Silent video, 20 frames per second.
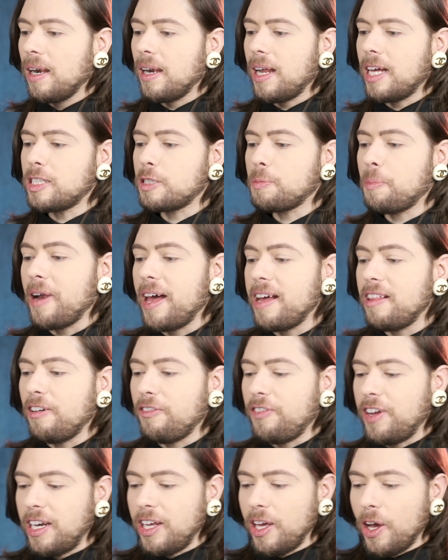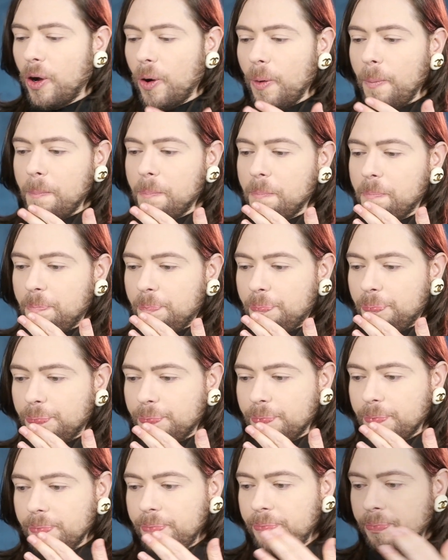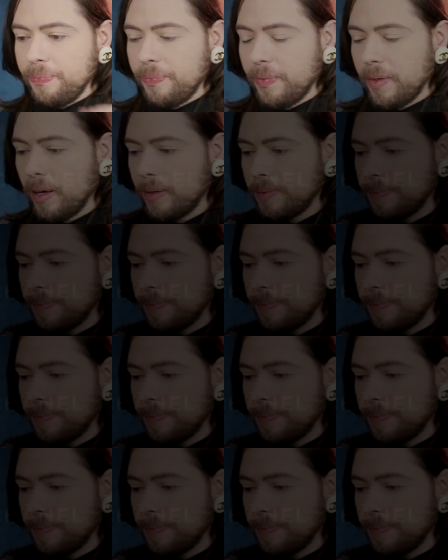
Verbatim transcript: let's play the video. You